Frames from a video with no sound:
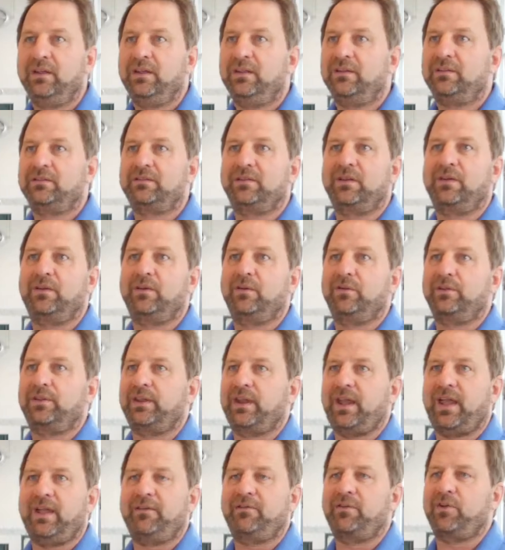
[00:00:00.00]
So
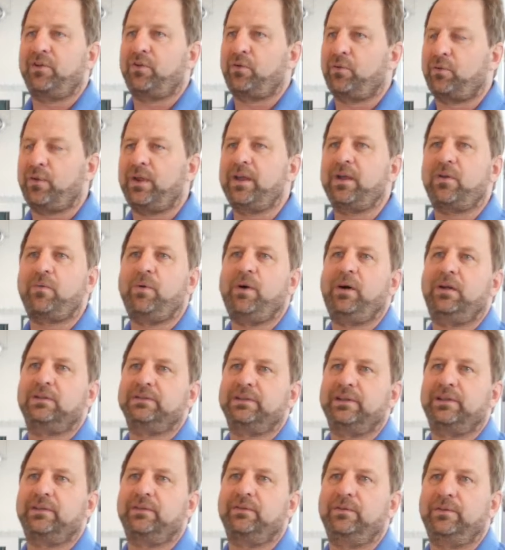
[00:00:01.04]
they have a great
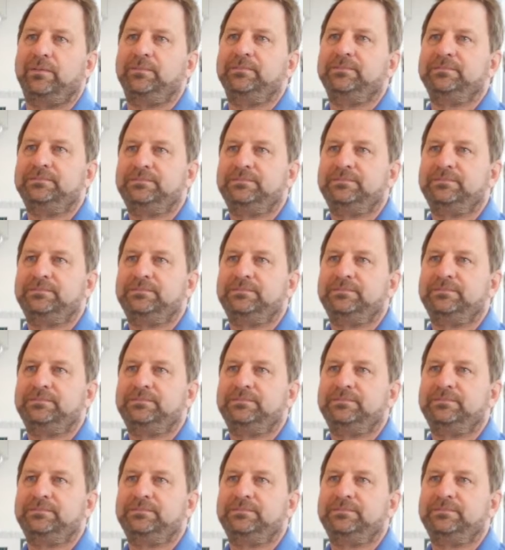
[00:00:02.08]
quality to them